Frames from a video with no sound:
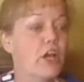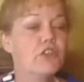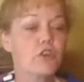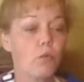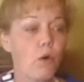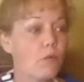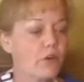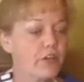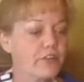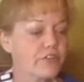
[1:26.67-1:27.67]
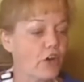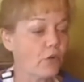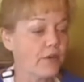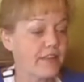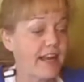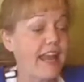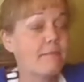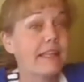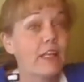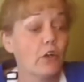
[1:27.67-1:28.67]
So what we're going to start with, and I have my
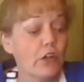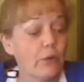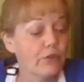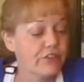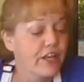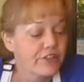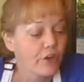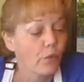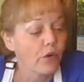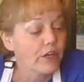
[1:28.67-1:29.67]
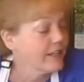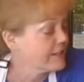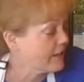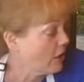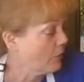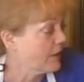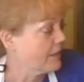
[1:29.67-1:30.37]
little notes. So we're going to start with